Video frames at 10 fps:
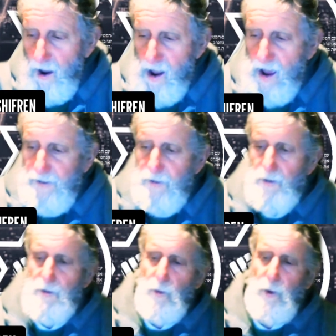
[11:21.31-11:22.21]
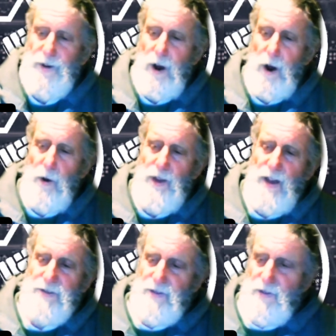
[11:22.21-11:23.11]
And we know
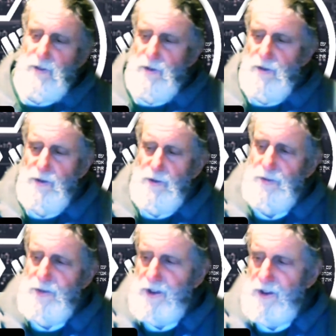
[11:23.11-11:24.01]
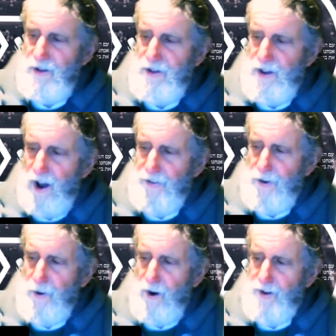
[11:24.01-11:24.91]
that the
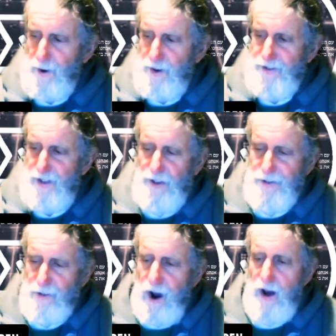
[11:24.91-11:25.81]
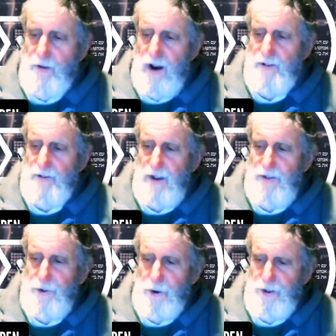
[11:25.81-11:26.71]
altar, of course, was the house of God, right,
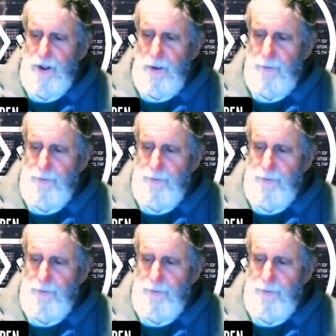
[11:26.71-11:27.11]
in Jerusalem.